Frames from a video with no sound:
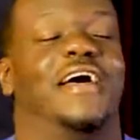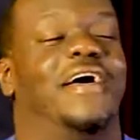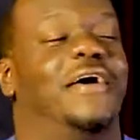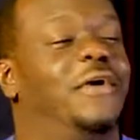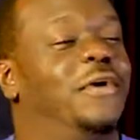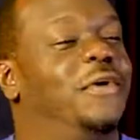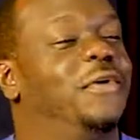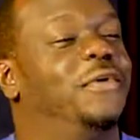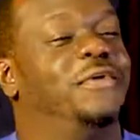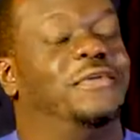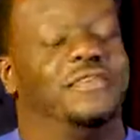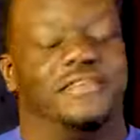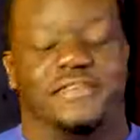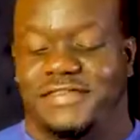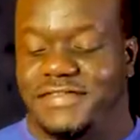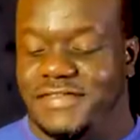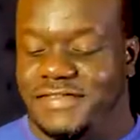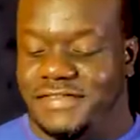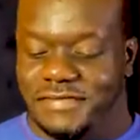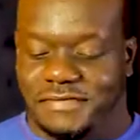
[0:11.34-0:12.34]
Oh,
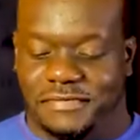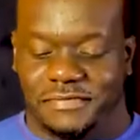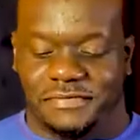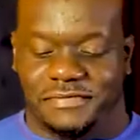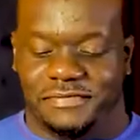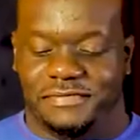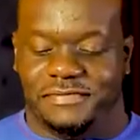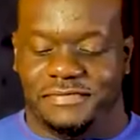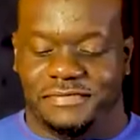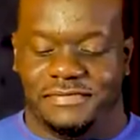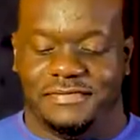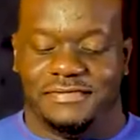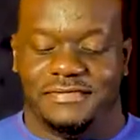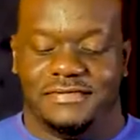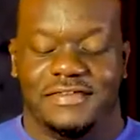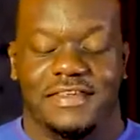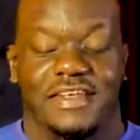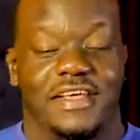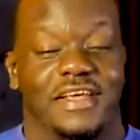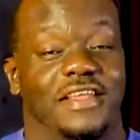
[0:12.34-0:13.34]

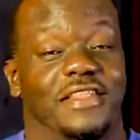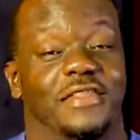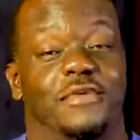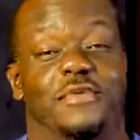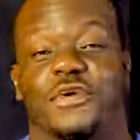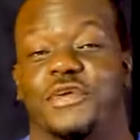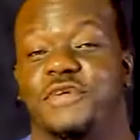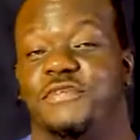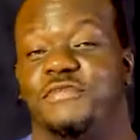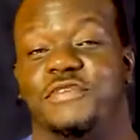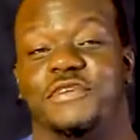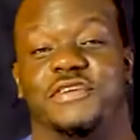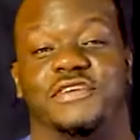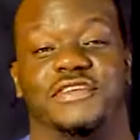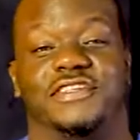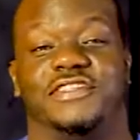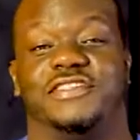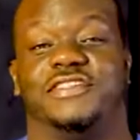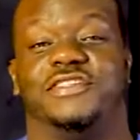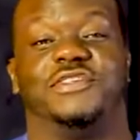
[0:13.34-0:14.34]
the word of God
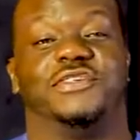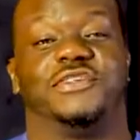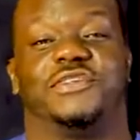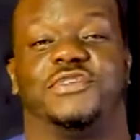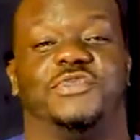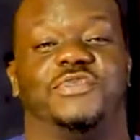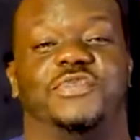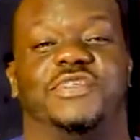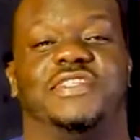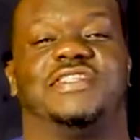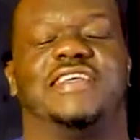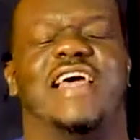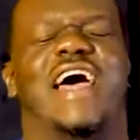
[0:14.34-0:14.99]
is just sweet.